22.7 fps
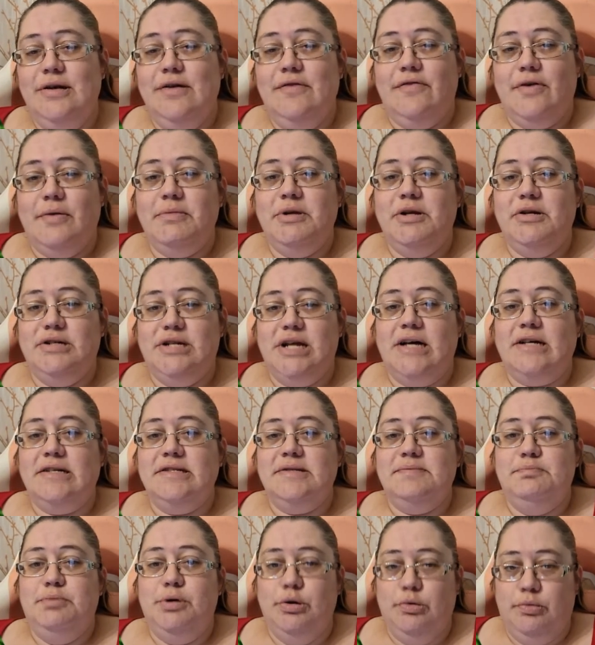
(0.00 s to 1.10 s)
from your duck's
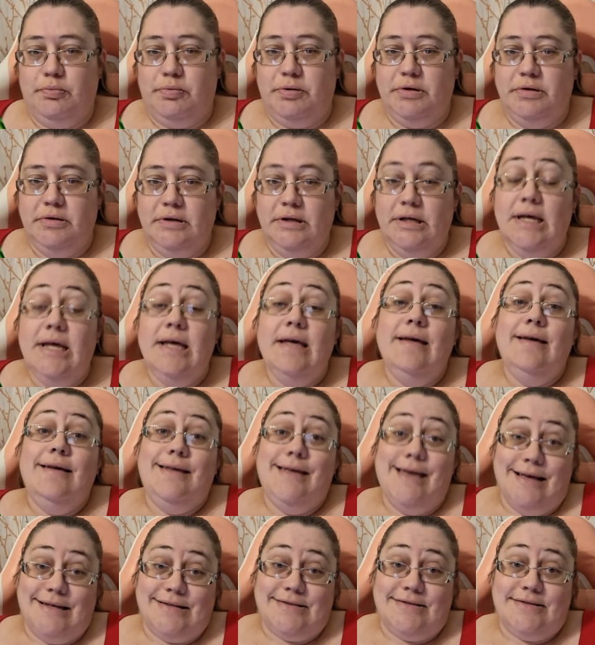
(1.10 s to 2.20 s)
poop.
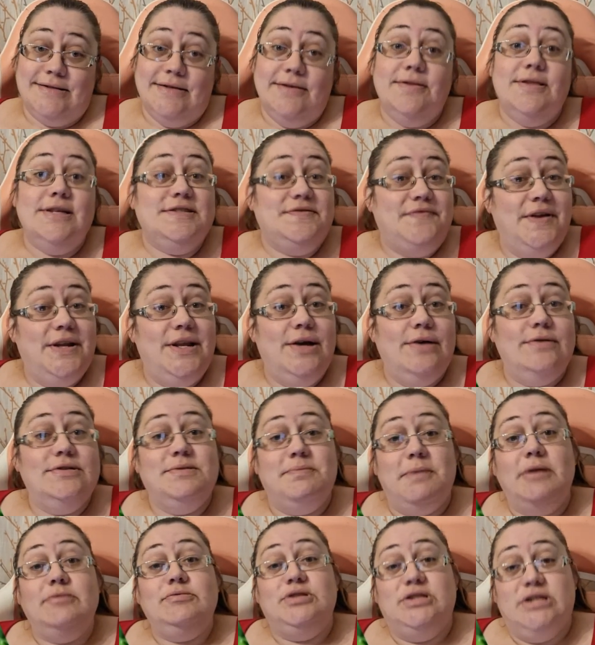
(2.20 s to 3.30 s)
Yes, this video is
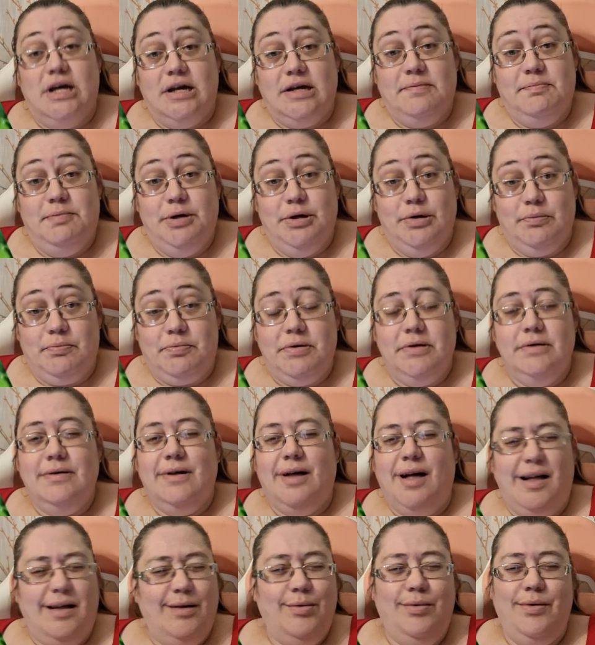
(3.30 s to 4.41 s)
about duck poop.
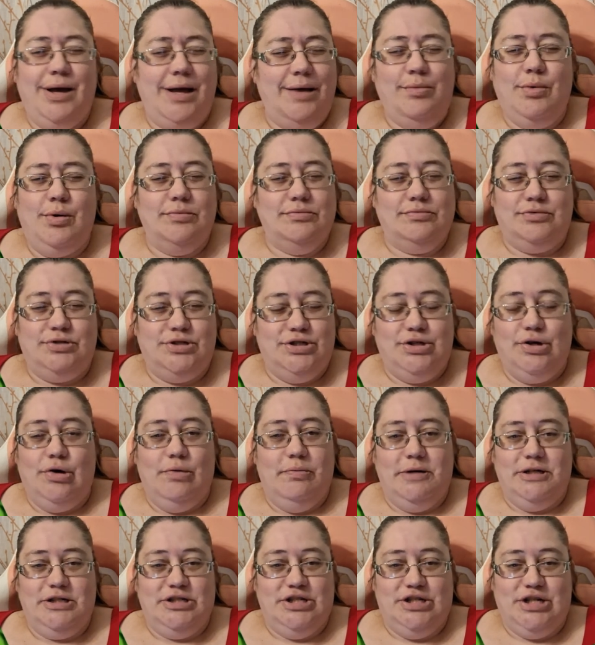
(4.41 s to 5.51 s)
Oh, I won't show a
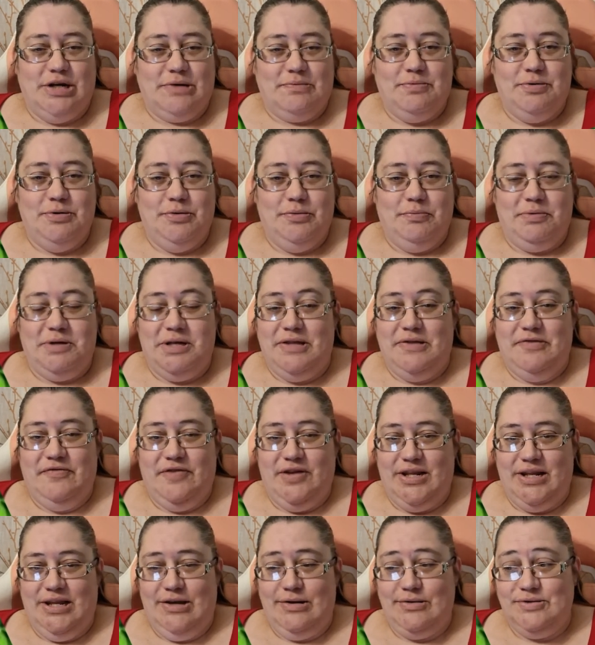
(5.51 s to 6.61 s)
bunch of duck poop in the
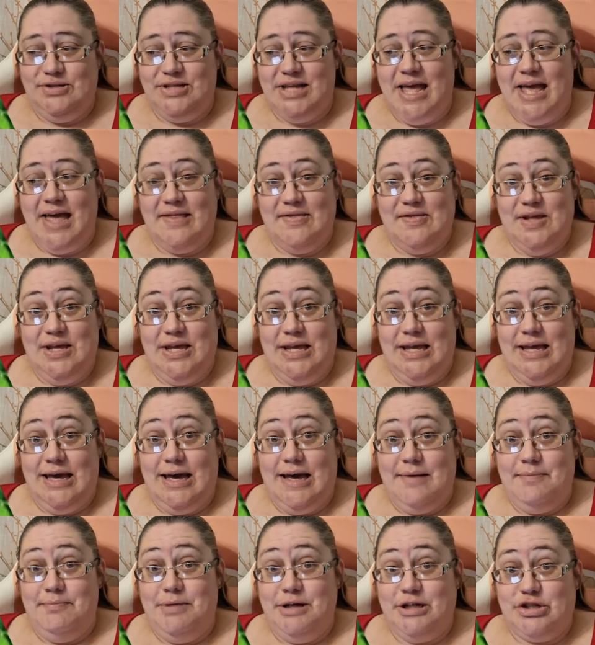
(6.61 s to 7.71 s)
videos and
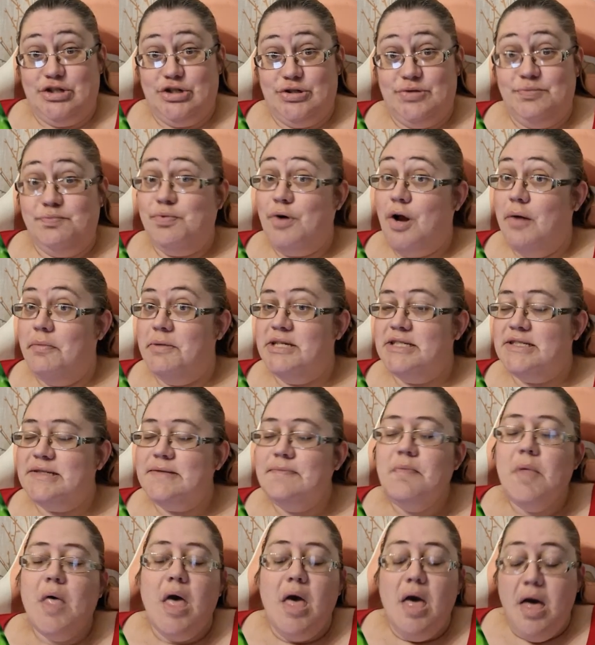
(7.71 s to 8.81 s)
the pictures, promise.
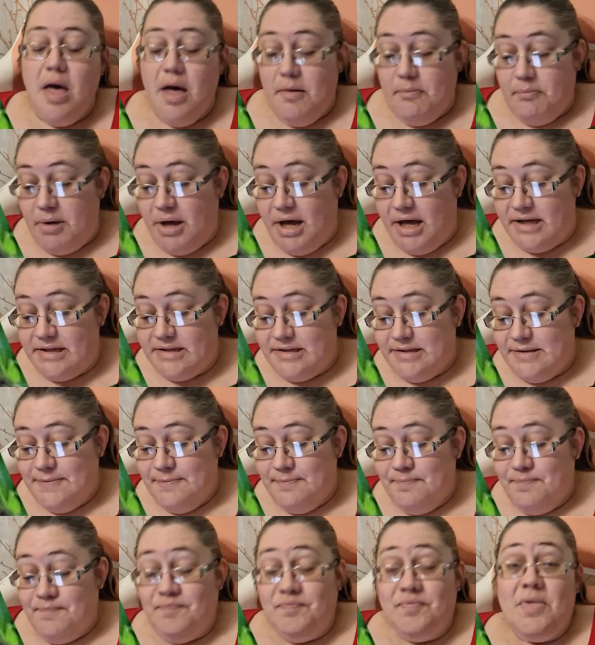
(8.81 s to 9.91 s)
But
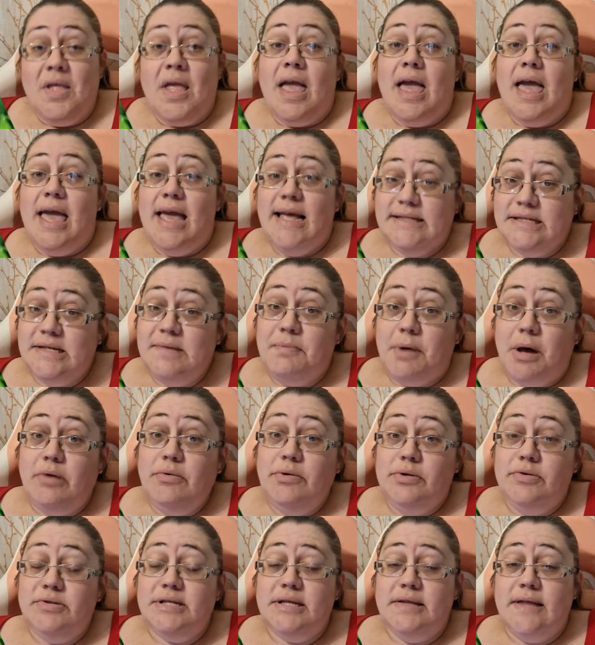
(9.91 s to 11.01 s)
it's about
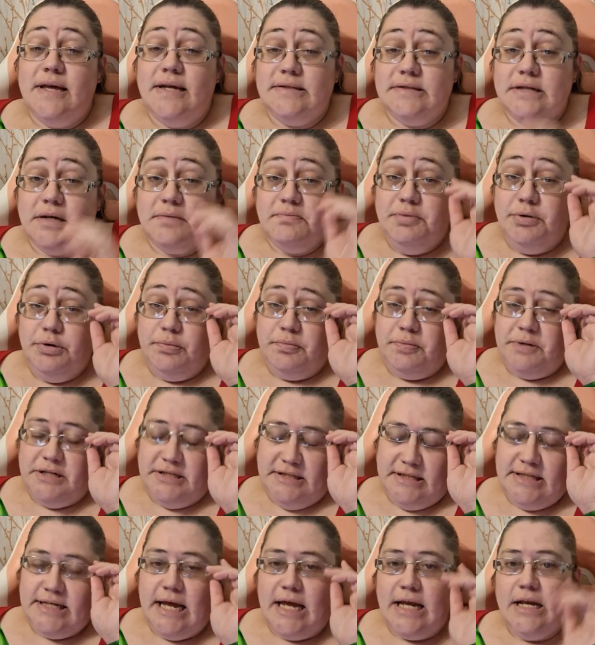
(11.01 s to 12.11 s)
using that duck poop
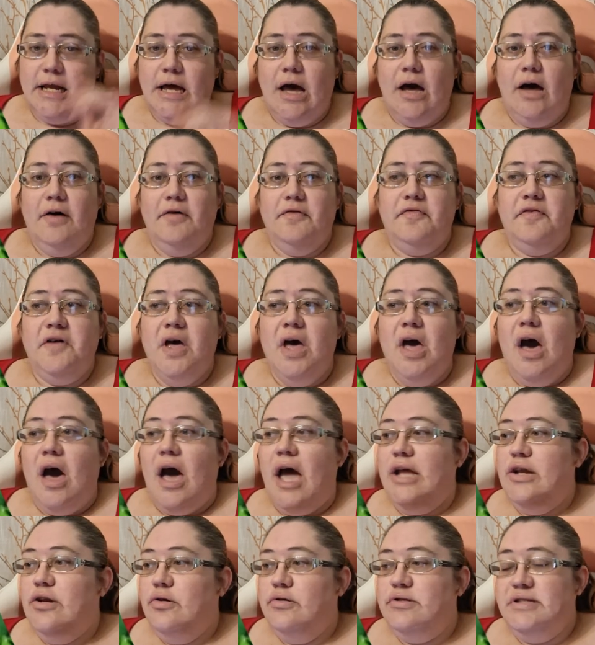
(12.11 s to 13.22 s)
instead of,
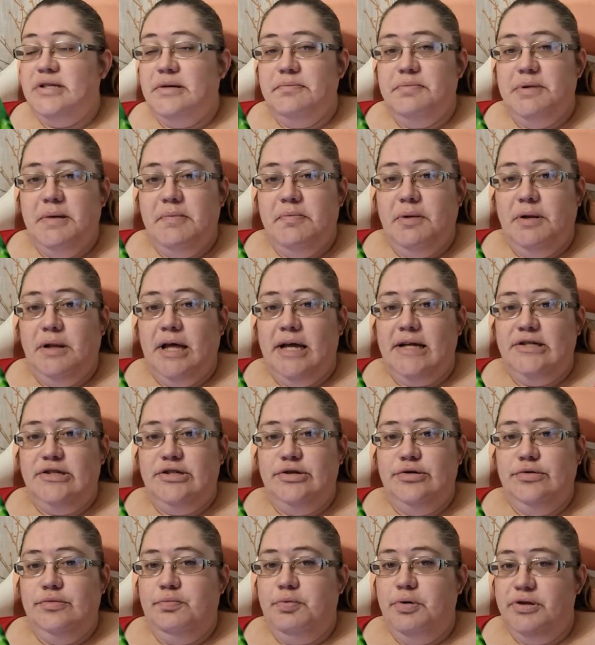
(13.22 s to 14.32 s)
I know some people like
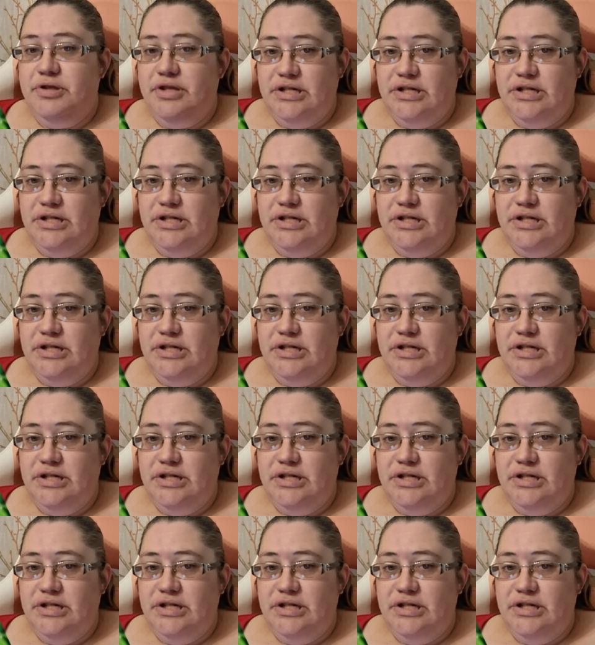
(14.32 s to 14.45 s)
to put